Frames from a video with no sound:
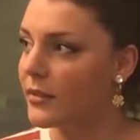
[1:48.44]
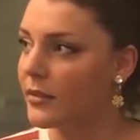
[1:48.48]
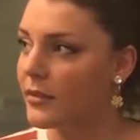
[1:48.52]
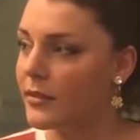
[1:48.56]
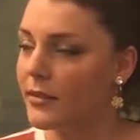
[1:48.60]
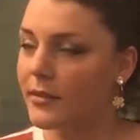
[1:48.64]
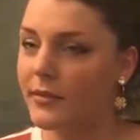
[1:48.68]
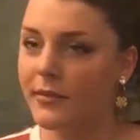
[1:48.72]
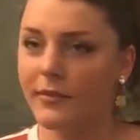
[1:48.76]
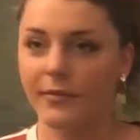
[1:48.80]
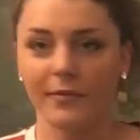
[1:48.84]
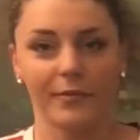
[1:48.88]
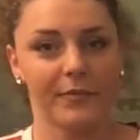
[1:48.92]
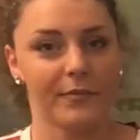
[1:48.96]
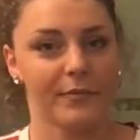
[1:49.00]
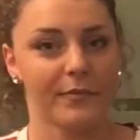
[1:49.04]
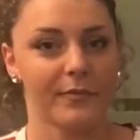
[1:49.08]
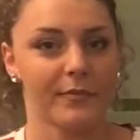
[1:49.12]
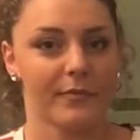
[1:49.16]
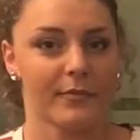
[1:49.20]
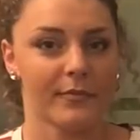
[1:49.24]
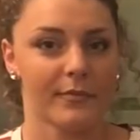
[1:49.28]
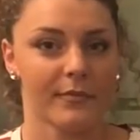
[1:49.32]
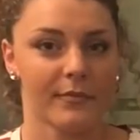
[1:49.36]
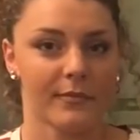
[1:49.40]

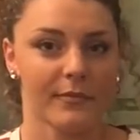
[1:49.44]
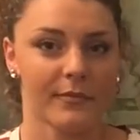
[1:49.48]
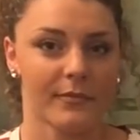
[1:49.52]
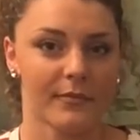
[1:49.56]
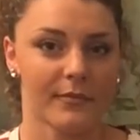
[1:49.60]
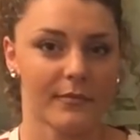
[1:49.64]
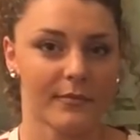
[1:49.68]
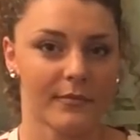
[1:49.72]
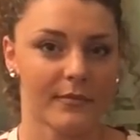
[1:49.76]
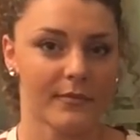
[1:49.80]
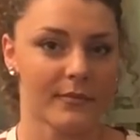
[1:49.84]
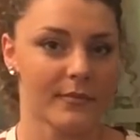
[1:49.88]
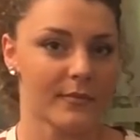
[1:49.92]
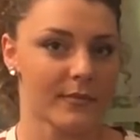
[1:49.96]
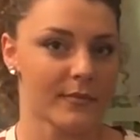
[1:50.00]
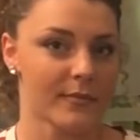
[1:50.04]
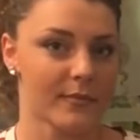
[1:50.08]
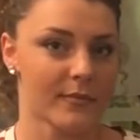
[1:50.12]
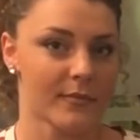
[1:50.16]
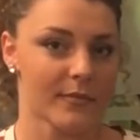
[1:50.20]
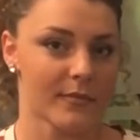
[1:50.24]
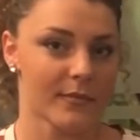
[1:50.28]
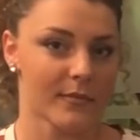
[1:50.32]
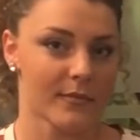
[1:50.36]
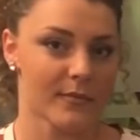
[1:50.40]

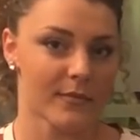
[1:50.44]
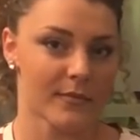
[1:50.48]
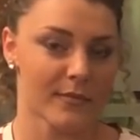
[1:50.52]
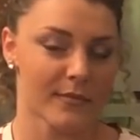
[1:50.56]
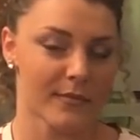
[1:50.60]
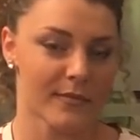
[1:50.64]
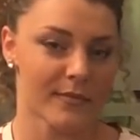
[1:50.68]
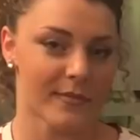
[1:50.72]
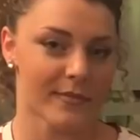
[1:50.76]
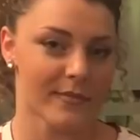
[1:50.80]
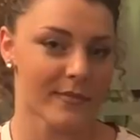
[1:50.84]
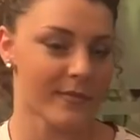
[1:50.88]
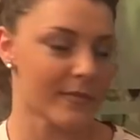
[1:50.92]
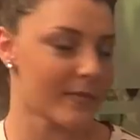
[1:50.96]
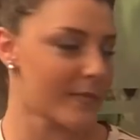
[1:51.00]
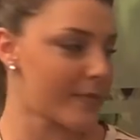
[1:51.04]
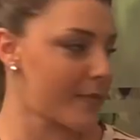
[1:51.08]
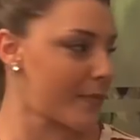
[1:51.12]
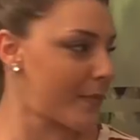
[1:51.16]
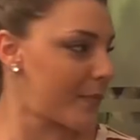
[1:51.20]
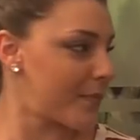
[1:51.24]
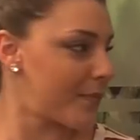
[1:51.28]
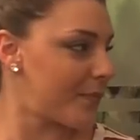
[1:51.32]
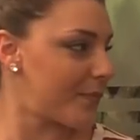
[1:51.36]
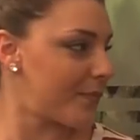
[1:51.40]

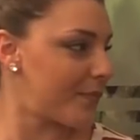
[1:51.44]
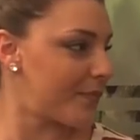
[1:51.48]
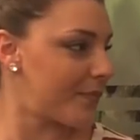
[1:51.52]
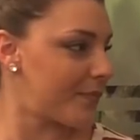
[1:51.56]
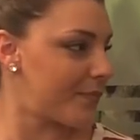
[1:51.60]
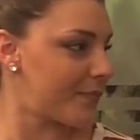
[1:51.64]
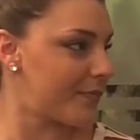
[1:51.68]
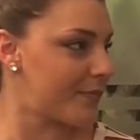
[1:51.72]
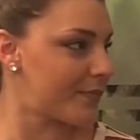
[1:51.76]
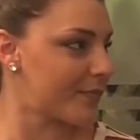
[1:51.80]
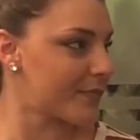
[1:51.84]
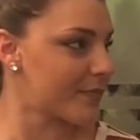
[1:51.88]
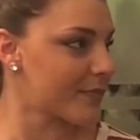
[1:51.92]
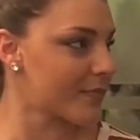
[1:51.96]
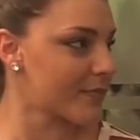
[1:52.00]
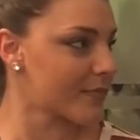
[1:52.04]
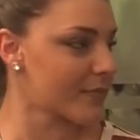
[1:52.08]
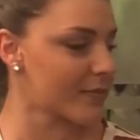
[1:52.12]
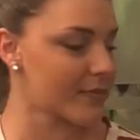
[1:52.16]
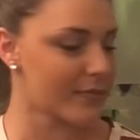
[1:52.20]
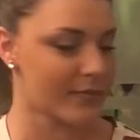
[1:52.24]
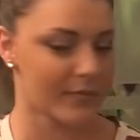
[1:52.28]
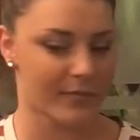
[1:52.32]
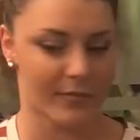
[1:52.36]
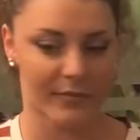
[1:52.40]

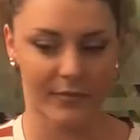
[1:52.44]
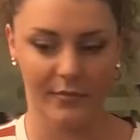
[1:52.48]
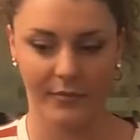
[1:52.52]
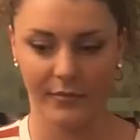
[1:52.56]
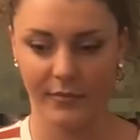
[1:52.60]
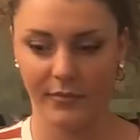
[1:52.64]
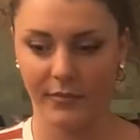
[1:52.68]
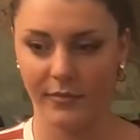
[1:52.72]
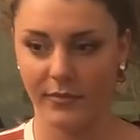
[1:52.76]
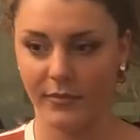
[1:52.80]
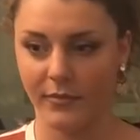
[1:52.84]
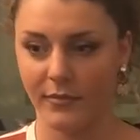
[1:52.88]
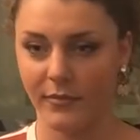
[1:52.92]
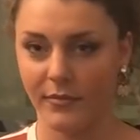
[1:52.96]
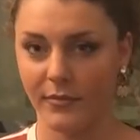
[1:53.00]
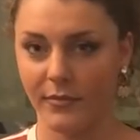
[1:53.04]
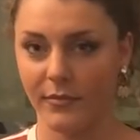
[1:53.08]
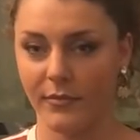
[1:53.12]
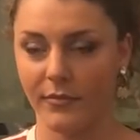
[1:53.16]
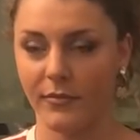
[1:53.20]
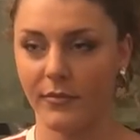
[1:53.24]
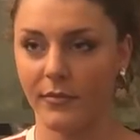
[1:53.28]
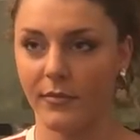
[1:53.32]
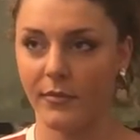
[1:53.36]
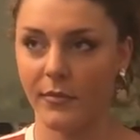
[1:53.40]

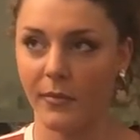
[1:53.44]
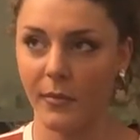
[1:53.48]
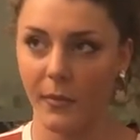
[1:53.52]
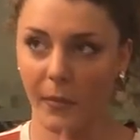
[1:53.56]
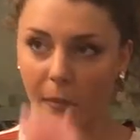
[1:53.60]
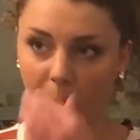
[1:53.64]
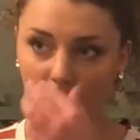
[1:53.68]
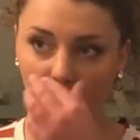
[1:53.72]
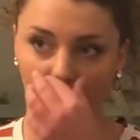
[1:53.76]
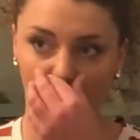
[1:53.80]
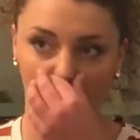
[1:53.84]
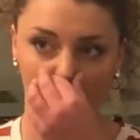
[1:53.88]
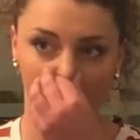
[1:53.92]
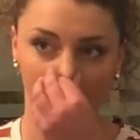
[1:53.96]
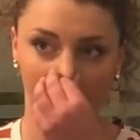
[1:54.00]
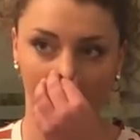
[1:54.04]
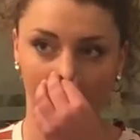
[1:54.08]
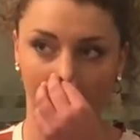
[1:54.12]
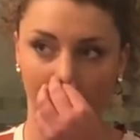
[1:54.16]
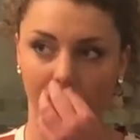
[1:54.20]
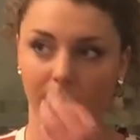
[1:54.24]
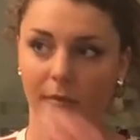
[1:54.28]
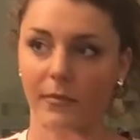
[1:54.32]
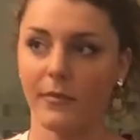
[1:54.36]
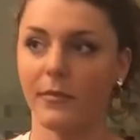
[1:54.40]
No words are spoken by the person on screen.